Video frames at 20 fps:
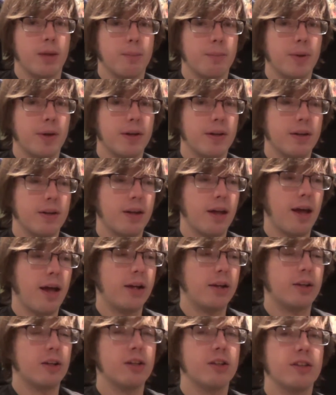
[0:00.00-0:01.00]
But I
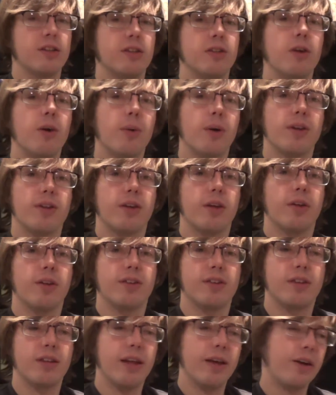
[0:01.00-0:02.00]
could just notice all
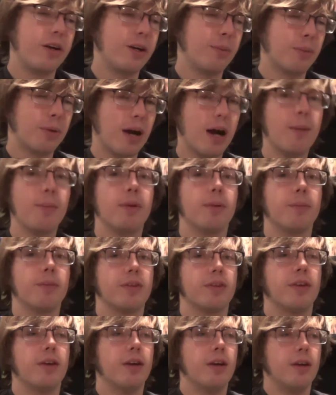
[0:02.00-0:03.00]
these glaring
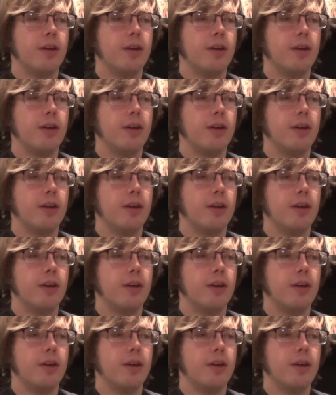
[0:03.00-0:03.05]
problems.